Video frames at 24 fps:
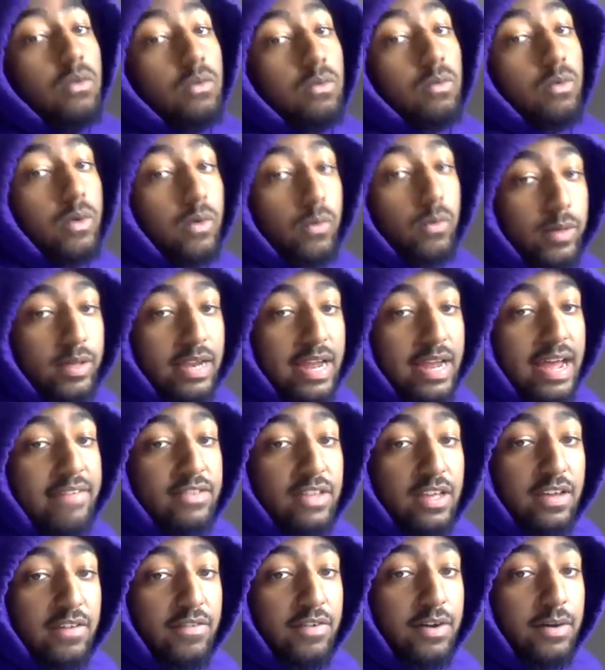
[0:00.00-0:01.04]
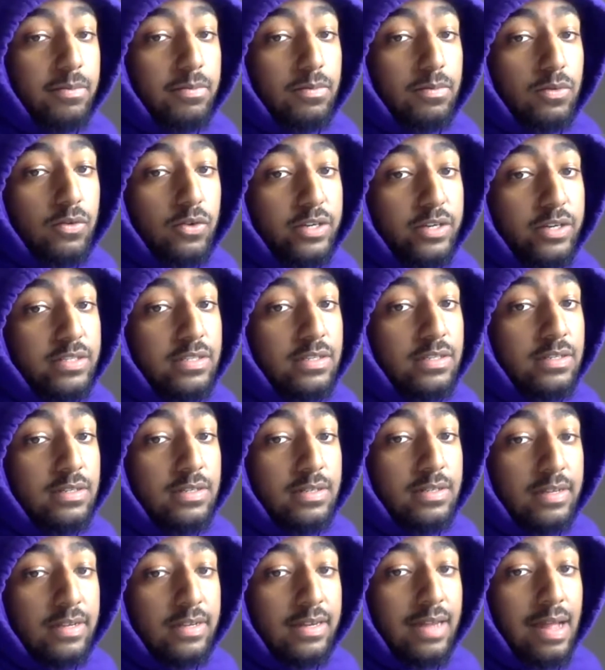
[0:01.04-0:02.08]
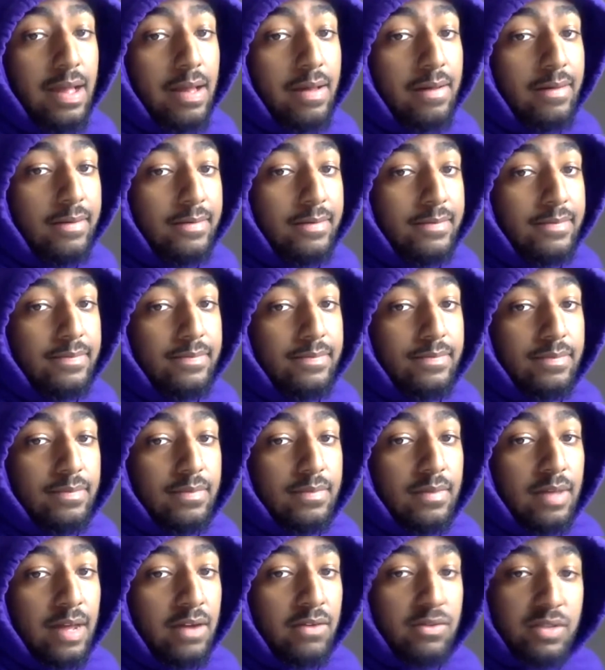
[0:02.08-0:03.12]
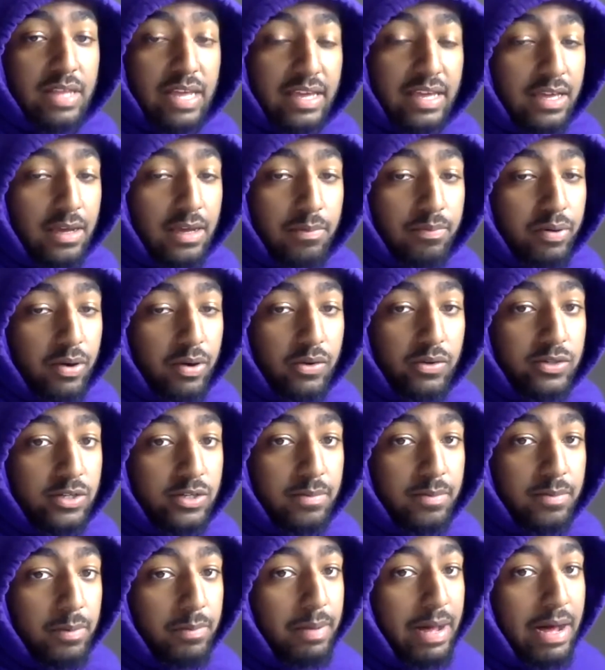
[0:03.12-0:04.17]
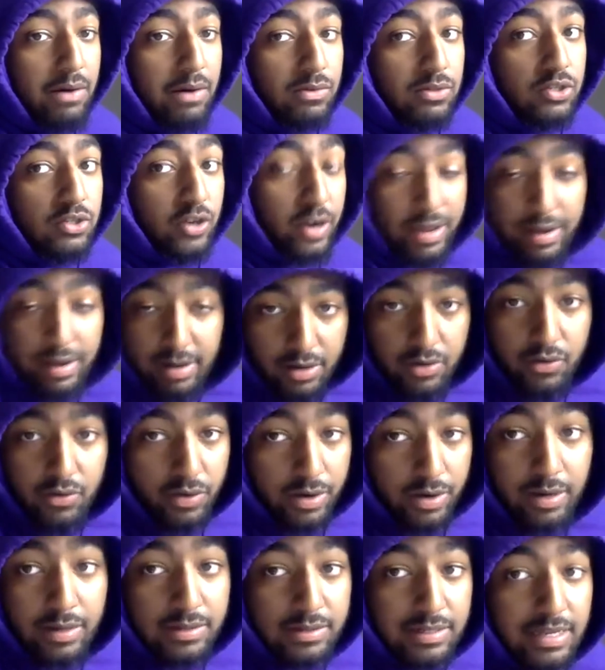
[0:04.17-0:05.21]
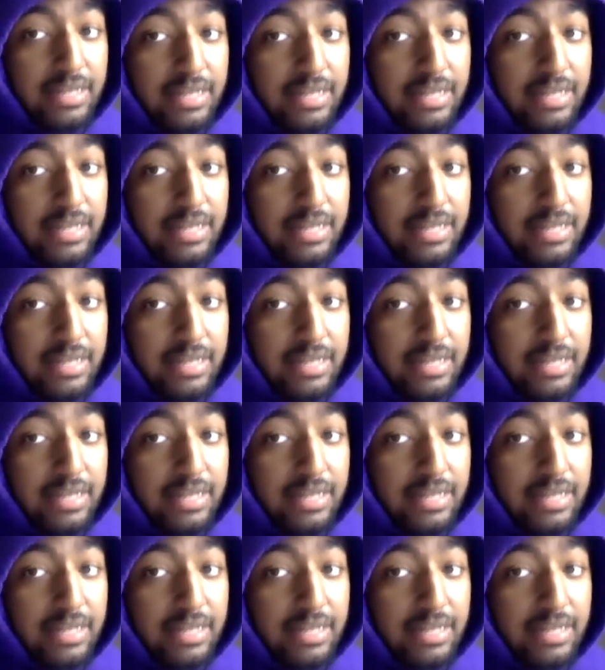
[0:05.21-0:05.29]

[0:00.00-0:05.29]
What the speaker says: well, we'd have to give up Chris." I don't think he approached him about trading Chris.